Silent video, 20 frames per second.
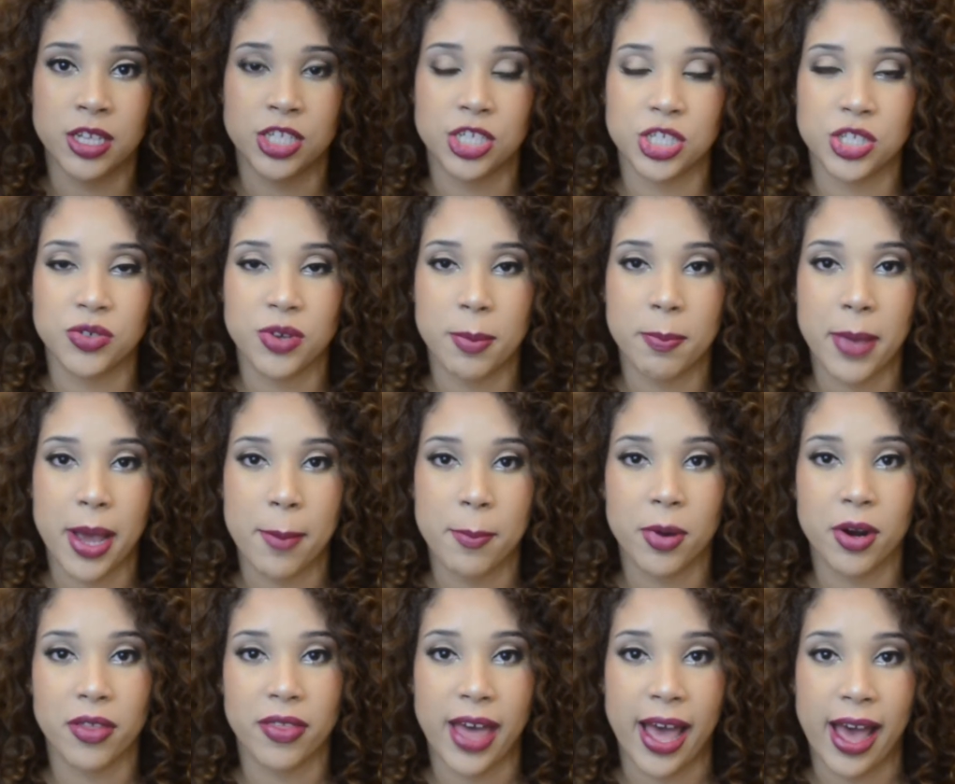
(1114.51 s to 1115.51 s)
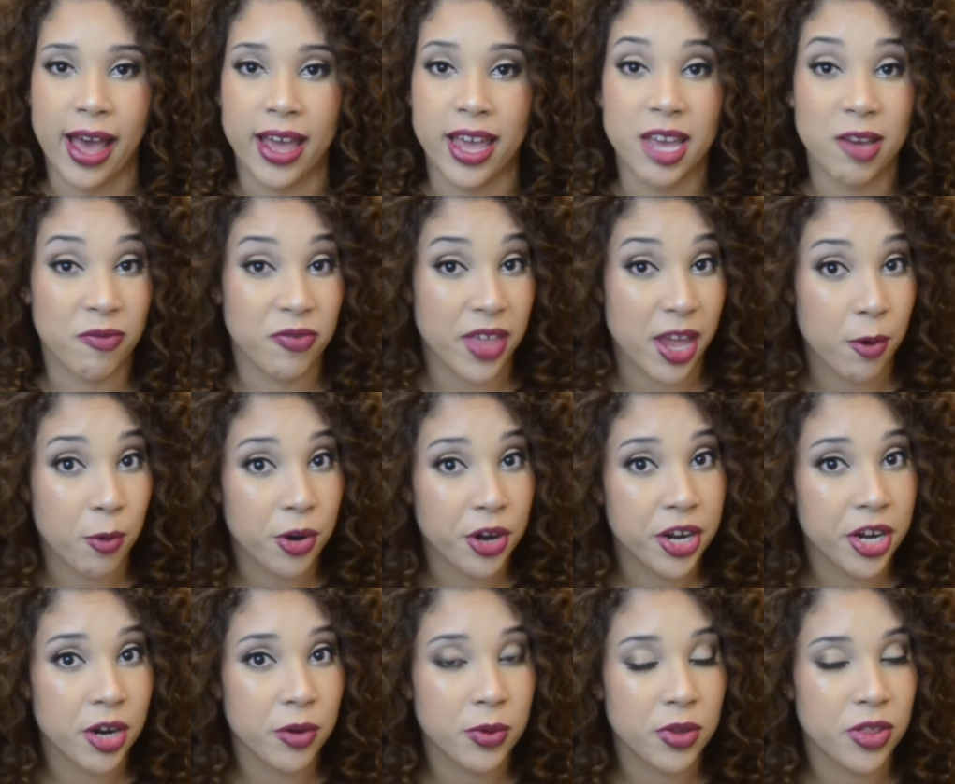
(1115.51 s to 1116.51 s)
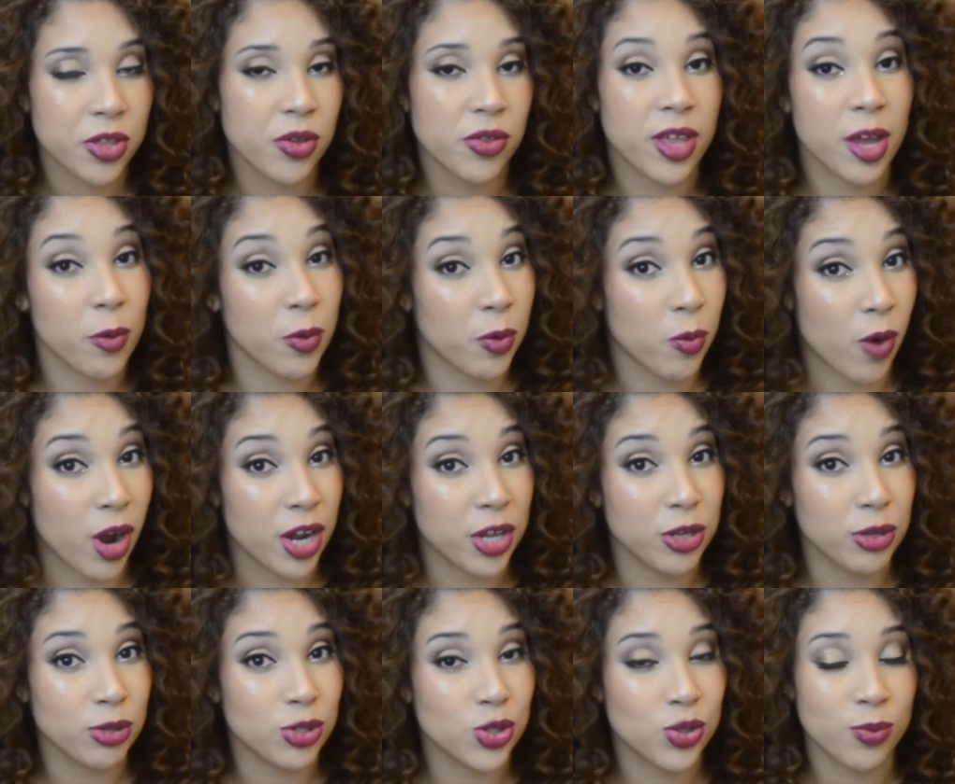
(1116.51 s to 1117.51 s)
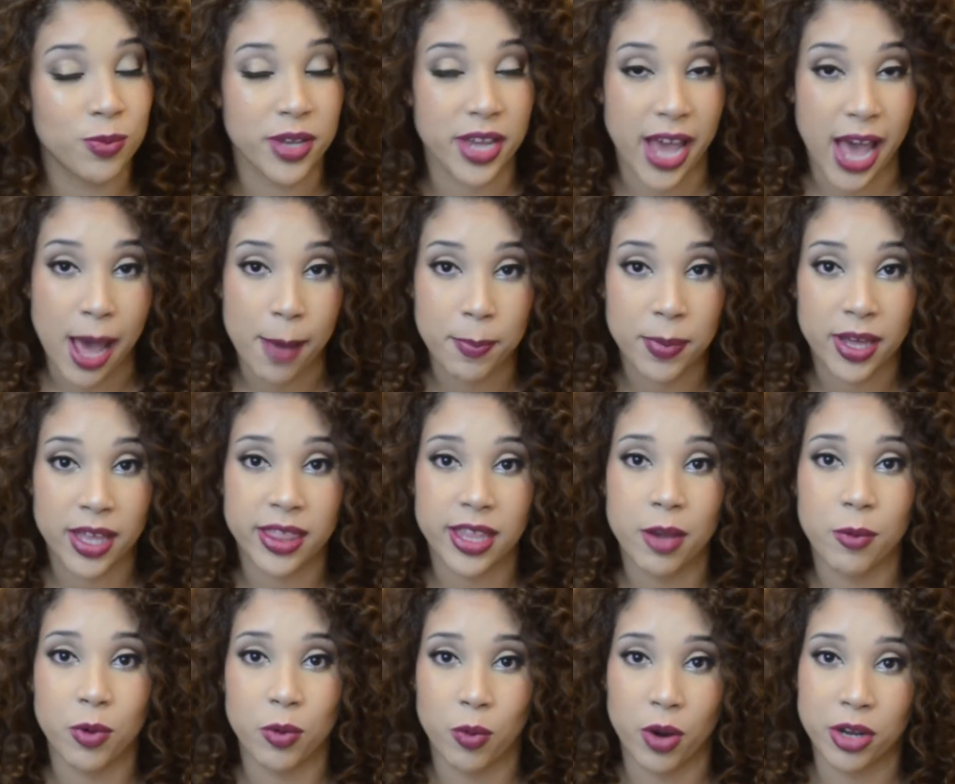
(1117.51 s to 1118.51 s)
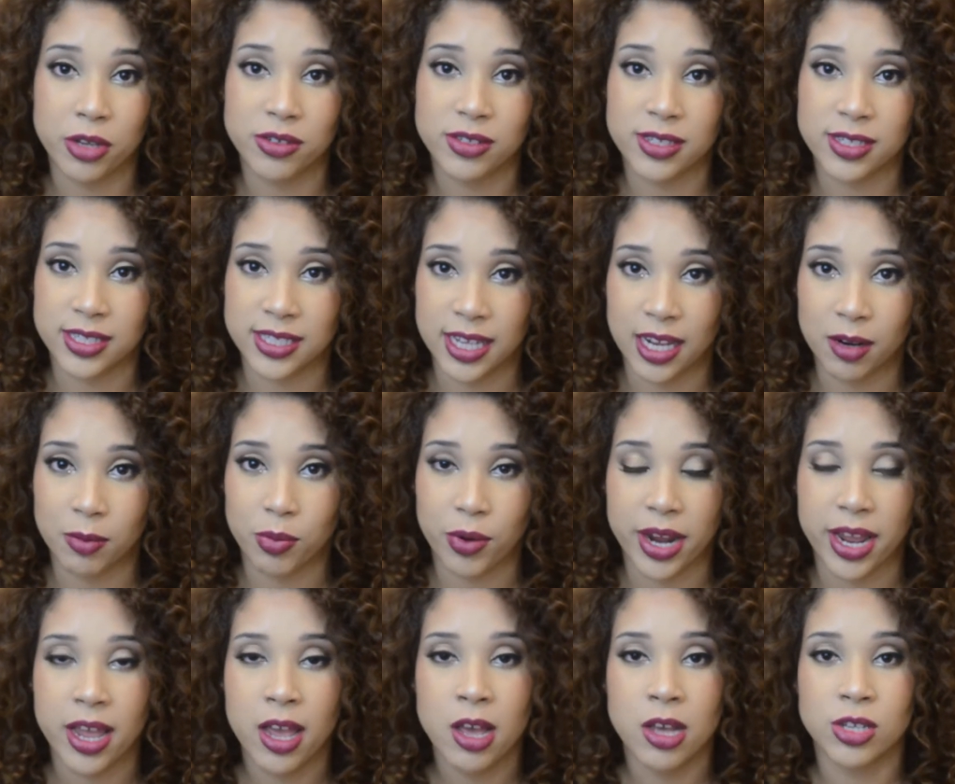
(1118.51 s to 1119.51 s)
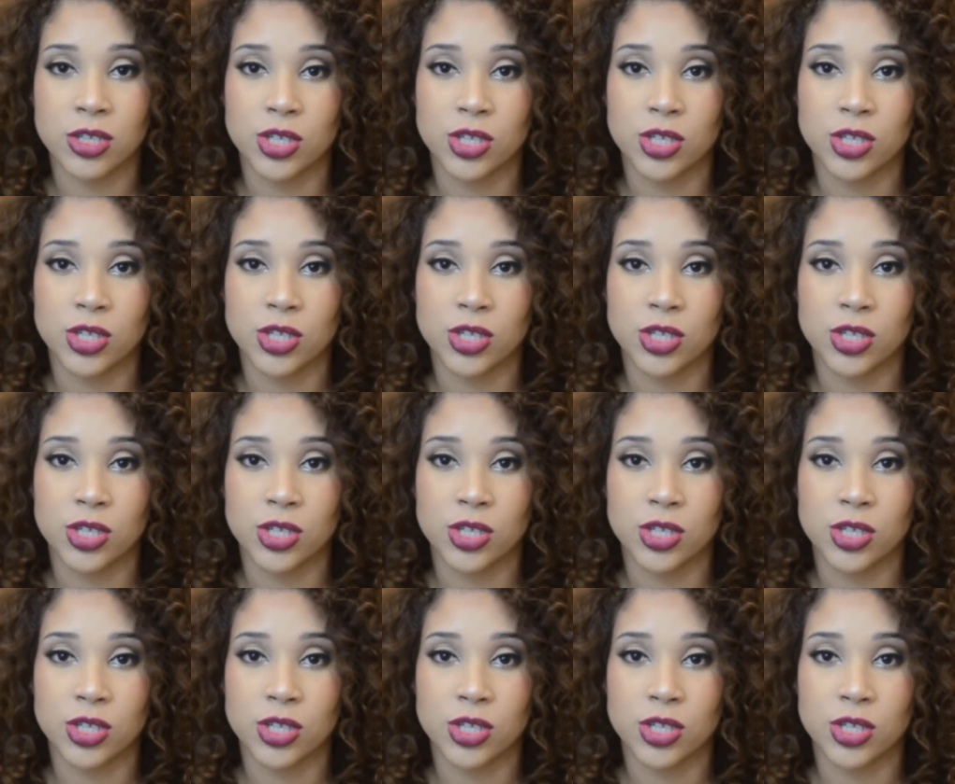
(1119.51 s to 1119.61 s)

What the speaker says: just remember that if they were here with you, they would want you to be happy and they would want you to celebrate.